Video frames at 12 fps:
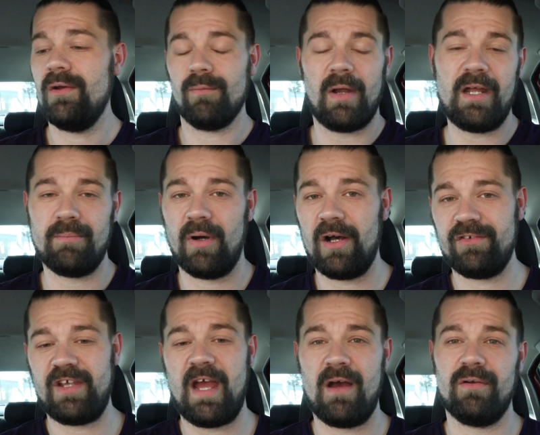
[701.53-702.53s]
raid
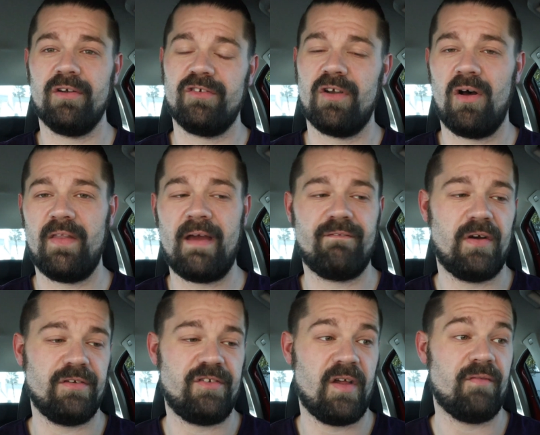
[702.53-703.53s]
boss counters and all that
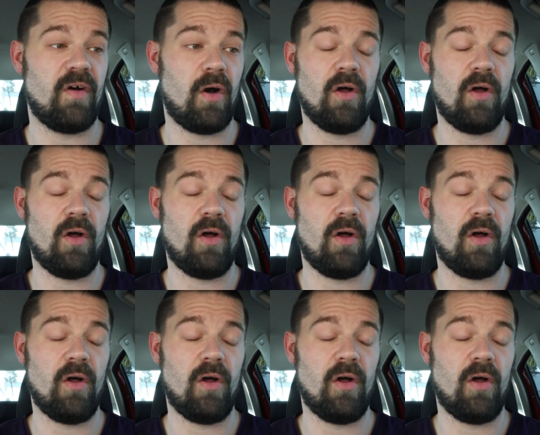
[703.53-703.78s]
fun stuff.